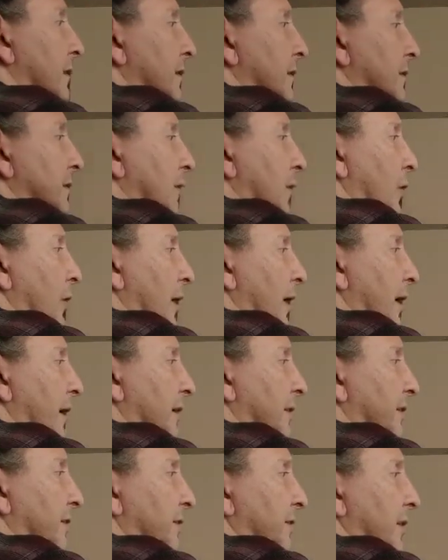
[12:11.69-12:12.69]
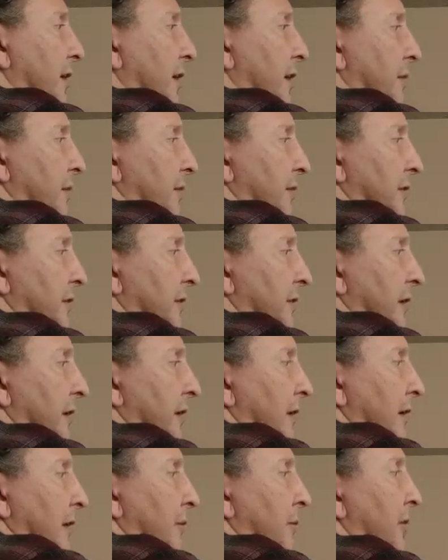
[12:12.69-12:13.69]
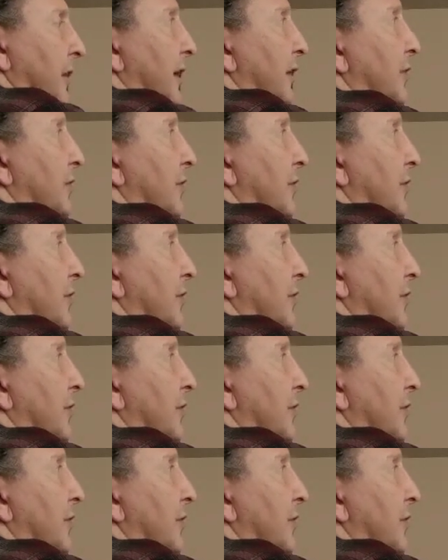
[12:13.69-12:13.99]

so s times Laplace